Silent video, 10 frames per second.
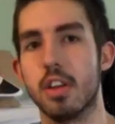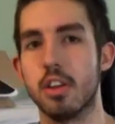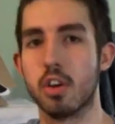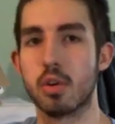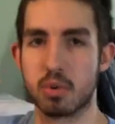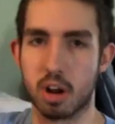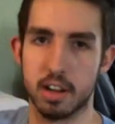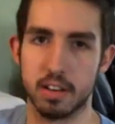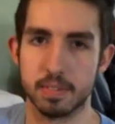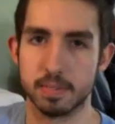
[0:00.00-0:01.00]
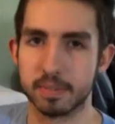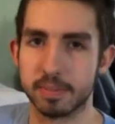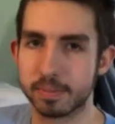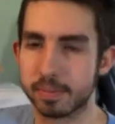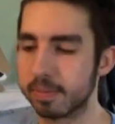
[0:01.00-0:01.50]
than your brain.
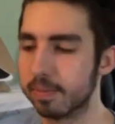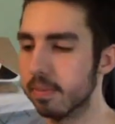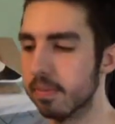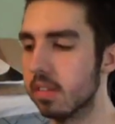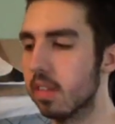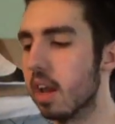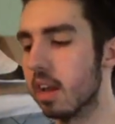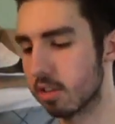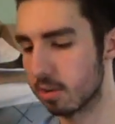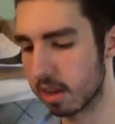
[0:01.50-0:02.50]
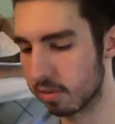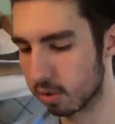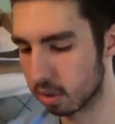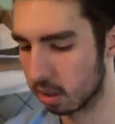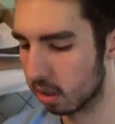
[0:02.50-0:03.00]
And so
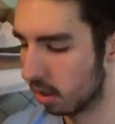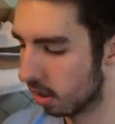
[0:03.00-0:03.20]
therefore,